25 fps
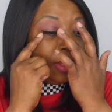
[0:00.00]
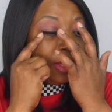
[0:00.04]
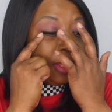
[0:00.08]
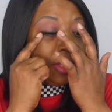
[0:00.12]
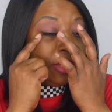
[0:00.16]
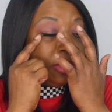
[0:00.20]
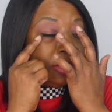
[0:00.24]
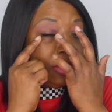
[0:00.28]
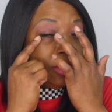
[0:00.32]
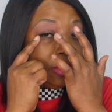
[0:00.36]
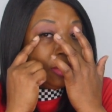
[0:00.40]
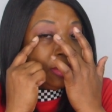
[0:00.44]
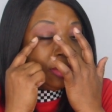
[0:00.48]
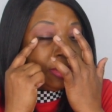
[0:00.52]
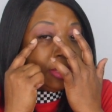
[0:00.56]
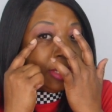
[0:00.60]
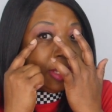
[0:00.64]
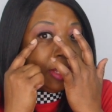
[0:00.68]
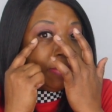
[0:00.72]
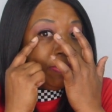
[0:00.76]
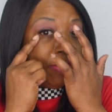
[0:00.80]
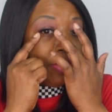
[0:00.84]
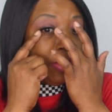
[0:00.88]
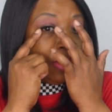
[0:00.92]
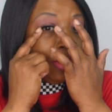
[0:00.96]
and just
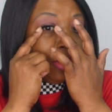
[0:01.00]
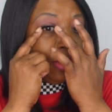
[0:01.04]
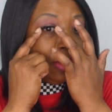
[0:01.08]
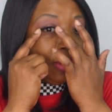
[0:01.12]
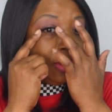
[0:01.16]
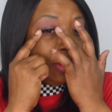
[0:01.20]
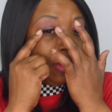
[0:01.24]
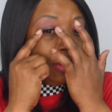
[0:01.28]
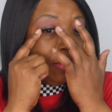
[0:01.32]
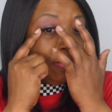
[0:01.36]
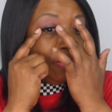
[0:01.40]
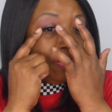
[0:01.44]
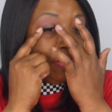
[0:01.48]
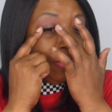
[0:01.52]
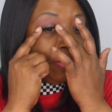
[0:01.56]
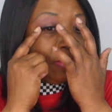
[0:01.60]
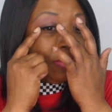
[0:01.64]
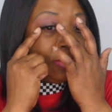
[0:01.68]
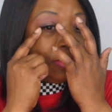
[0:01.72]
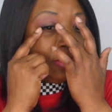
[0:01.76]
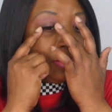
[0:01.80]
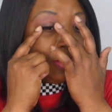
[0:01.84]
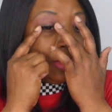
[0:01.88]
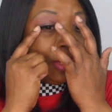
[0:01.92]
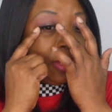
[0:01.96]
tap in
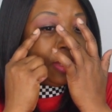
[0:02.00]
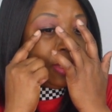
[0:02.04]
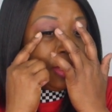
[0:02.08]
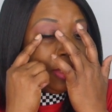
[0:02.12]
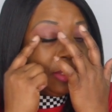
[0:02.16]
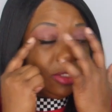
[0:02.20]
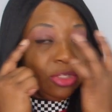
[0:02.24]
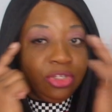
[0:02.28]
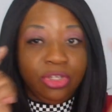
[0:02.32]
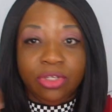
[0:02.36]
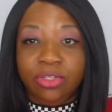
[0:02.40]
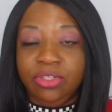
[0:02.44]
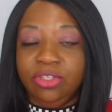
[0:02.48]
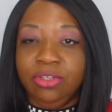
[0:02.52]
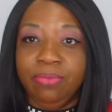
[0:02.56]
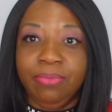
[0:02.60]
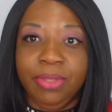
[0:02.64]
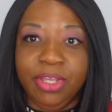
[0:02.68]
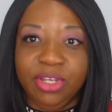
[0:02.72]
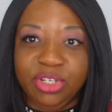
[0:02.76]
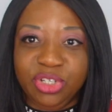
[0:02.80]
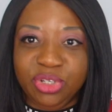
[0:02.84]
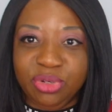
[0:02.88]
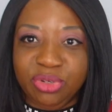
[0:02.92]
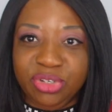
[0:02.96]
both sides just to
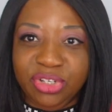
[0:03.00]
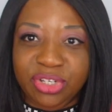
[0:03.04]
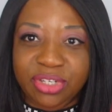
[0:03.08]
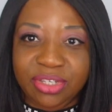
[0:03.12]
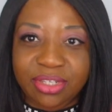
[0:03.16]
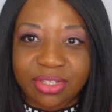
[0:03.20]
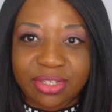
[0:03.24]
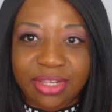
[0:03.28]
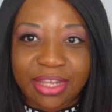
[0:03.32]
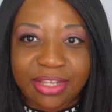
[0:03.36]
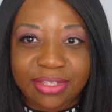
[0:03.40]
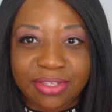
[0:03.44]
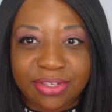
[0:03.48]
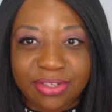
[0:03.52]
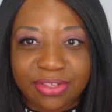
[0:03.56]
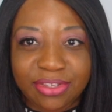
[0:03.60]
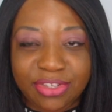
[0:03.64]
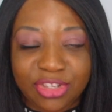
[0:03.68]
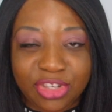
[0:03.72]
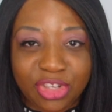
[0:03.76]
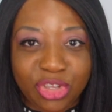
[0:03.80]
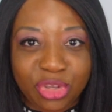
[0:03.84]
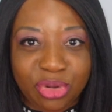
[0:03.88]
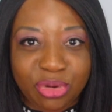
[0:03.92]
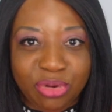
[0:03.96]
make sure she's nice and
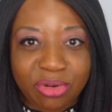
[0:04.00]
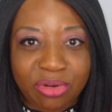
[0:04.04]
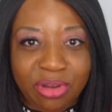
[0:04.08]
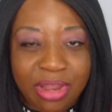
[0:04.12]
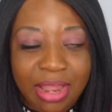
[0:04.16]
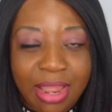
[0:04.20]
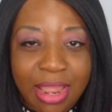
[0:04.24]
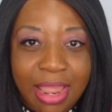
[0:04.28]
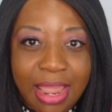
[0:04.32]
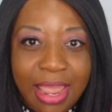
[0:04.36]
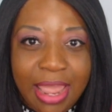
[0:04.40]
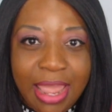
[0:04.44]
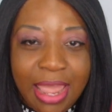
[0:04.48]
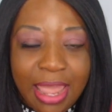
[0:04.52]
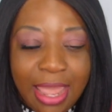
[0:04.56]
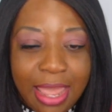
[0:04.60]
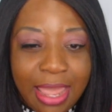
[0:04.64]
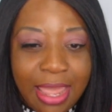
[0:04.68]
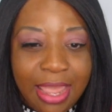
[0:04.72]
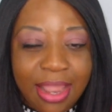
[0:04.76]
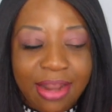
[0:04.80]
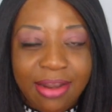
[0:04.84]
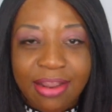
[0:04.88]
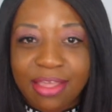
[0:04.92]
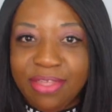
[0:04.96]
secure
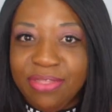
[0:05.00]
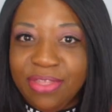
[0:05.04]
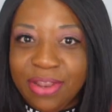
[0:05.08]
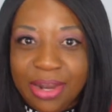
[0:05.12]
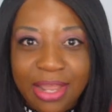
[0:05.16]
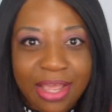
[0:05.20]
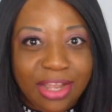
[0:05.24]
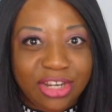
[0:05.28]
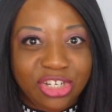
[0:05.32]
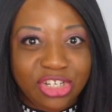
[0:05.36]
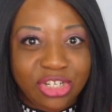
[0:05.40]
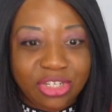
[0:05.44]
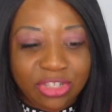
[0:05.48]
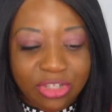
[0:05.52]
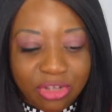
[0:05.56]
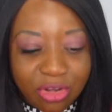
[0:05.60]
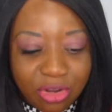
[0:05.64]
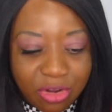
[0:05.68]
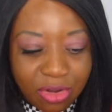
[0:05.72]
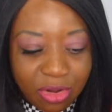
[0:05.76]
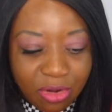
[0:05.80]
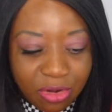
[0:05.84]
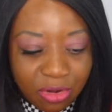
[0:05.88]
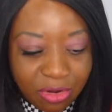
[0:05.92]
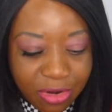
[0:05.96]
and the lashes
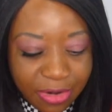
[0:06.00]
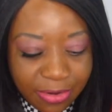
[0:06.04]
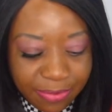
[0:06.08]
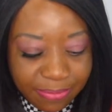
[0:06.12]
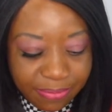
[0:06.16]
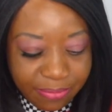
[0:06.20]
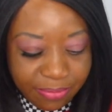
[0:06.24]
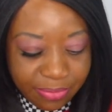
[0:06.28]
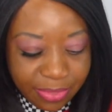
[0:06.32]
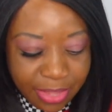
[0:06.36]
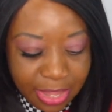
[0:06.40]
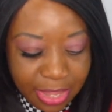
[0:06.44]
are on